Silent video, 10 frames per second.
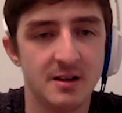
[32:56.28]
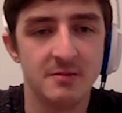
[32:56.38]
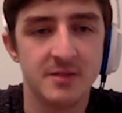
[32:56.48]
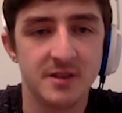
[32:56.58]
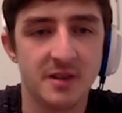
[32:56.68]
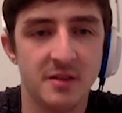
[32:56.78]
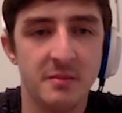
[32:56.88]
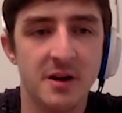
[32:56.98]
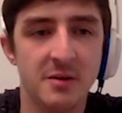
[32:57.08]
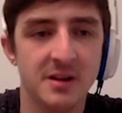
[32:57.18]

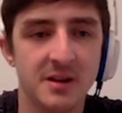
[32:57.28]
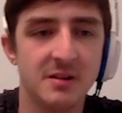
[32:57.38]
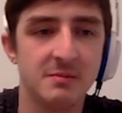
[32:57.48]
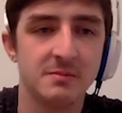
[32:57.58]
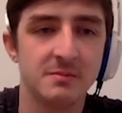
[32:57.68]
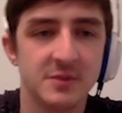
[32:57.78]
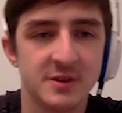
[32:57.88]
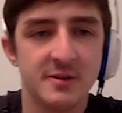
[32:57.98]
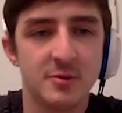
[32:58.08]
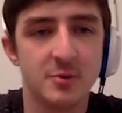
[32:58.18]
Marowak. So
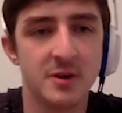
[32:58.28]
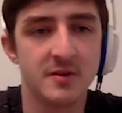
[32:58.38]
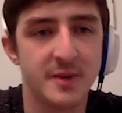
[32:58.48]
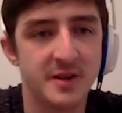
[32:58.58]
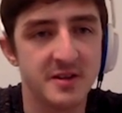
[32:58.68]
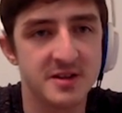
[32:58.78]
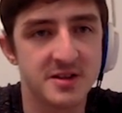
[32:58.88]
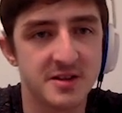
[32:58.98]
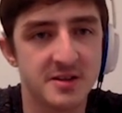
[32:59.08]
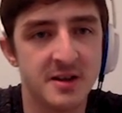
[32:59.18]
it's worth spending that
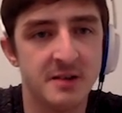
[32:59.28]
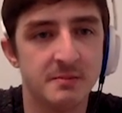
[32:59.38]
shield there.